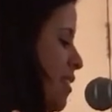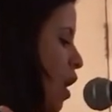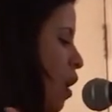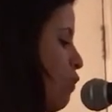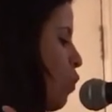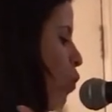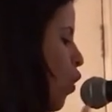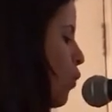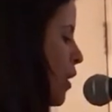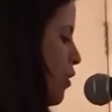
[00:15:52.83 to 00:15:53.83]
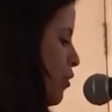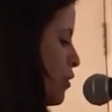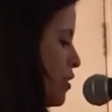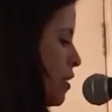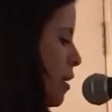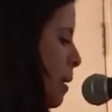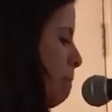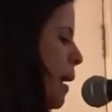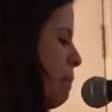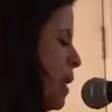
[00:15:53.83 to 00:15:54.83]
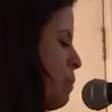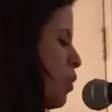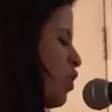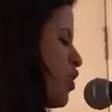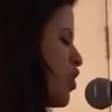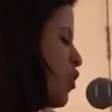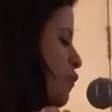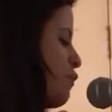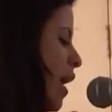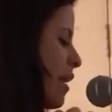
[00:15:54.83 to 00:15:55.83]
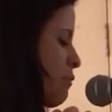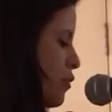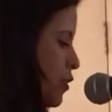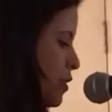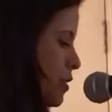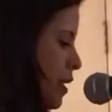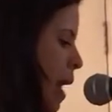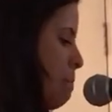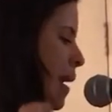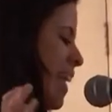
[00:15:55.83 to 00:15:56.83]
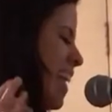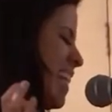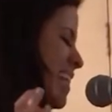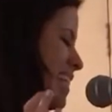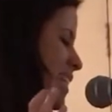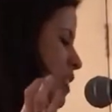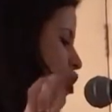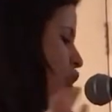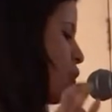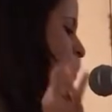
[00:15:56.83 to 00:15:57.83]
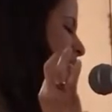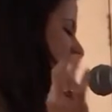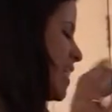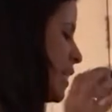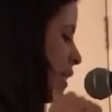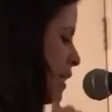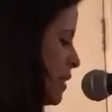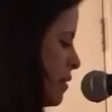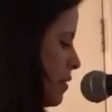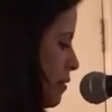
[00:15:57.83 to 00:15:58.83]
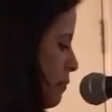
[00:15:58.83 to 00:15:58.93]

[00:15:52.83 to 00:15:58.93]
of warriors, my people are survivors and by instinct are resilient.